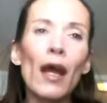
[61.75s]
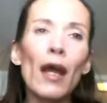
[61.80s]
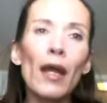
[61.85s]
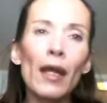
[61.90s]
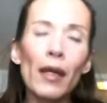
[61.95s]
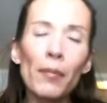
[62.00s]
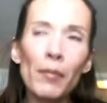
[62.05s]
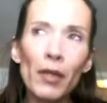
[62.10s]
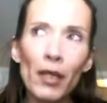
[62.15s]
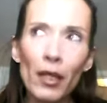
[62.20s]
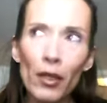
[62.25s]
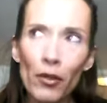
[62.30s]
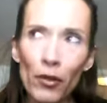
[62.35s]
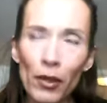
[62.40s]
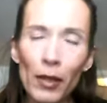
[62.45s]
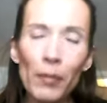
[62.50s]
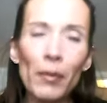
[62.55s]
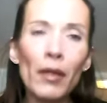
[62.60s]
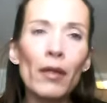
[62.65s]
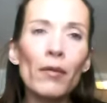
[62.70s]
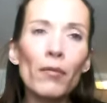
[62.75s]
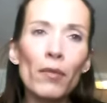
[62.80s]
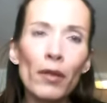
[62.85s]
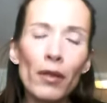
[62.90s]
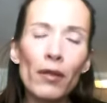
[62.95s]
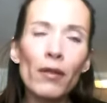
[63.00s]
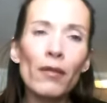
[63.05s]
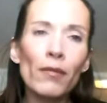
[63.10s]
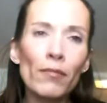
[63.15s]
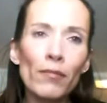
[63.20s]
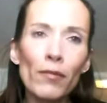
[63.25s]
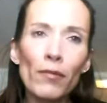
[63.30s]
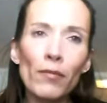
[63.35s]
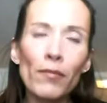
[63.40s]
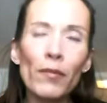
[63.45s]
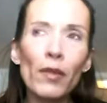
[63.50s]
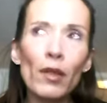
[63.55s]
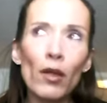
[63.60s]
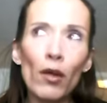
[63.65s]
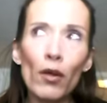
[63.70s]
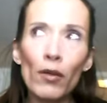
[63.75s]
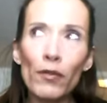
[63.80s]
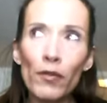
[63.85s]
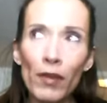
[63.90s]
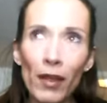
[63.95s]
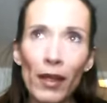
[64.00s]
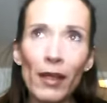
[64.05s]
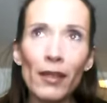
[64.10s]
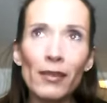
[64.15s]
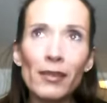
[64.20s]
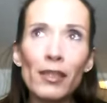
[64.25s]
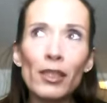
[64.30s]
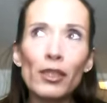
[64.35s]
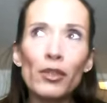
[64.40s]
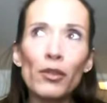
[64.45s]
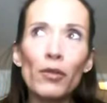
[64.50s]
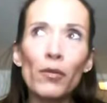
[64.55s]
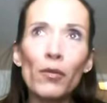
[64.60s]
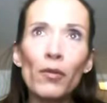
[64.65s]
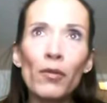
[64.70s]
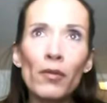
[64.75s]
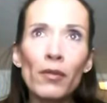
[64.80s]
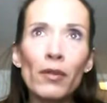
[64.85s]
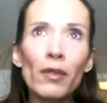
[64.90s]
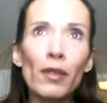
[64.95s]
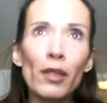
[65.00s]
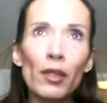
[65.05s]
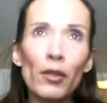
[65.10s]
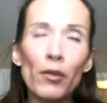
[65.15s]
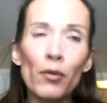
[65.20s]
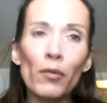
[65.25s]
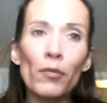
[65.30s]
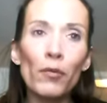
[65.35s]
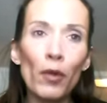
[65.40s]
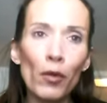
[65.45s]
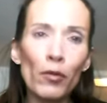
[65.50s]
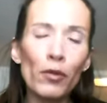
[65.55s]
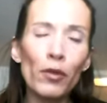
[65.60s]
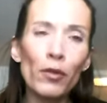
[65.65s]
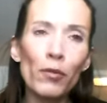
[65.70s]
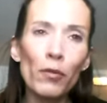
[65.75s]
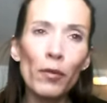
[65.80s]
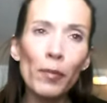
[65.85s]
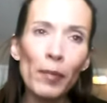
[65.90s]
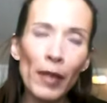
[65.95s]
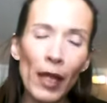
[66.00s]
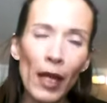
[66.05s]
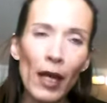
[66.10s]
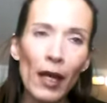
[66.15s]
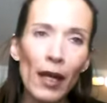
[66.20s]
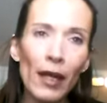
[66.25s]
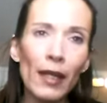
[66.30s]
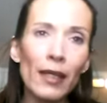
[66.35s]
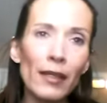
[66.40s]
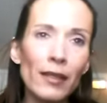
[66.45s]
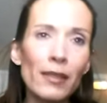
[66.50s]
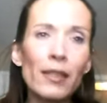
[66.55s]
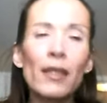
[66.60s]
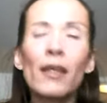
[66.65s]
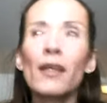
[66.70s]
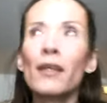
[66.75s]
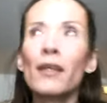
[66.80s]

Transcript: I am in agreement with all things that you that you wrote in your reply, and